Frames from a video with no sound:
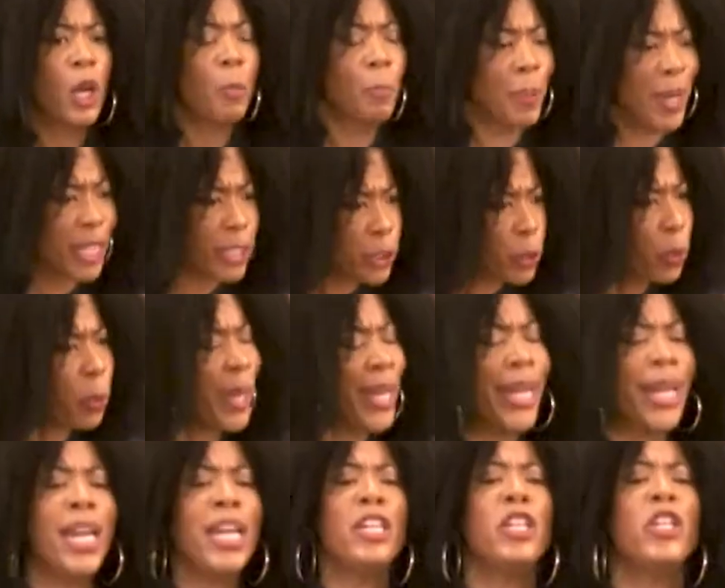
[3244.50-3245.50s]

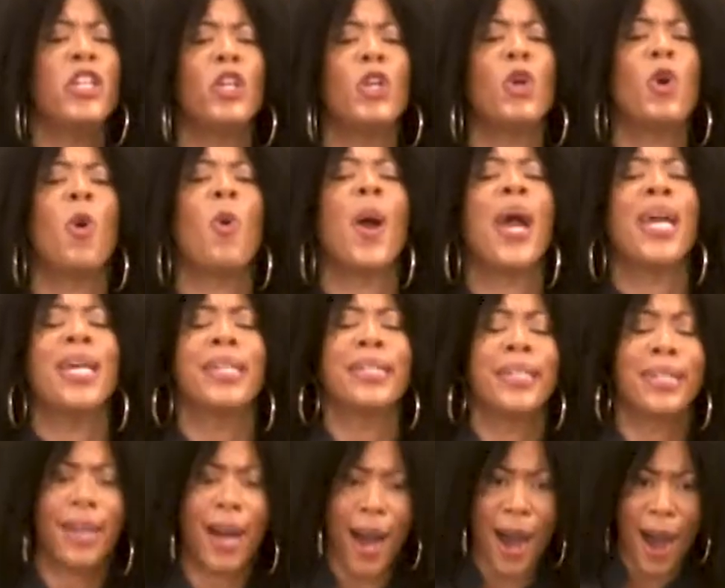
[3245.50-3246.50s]
between you
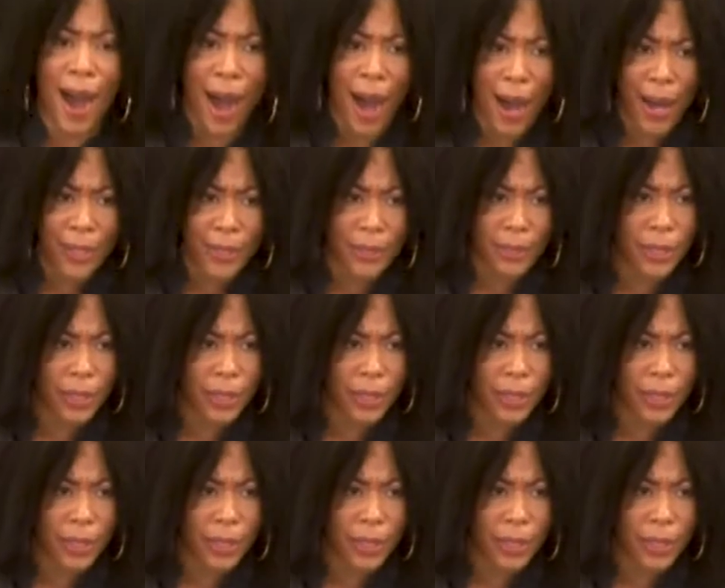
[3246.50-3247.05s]
and God.